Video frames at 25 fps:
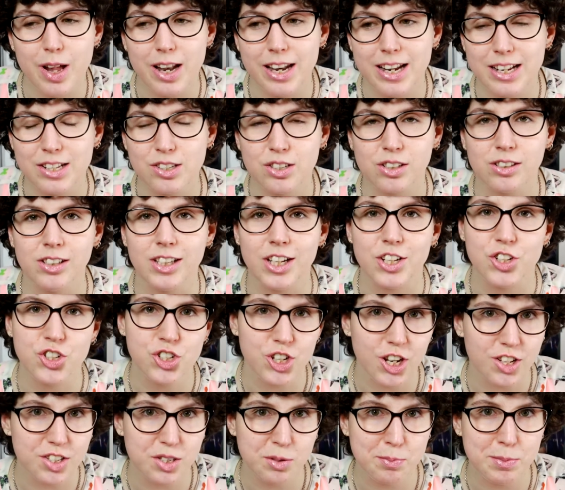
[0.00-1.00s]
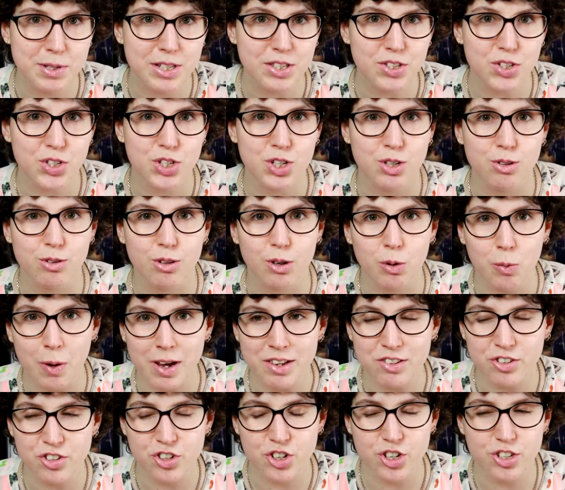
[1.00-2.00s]
little adjustments to the
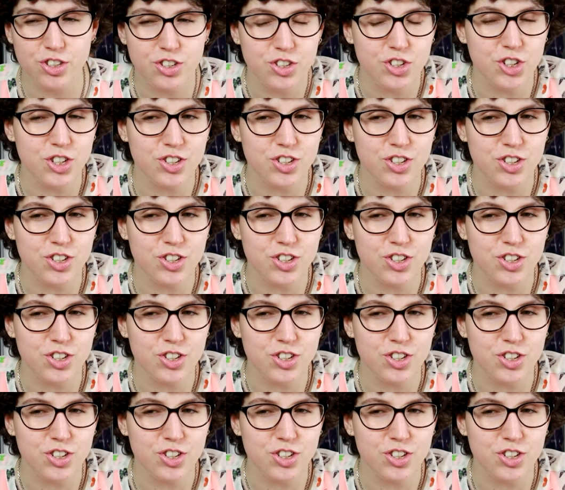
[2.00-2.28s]
questions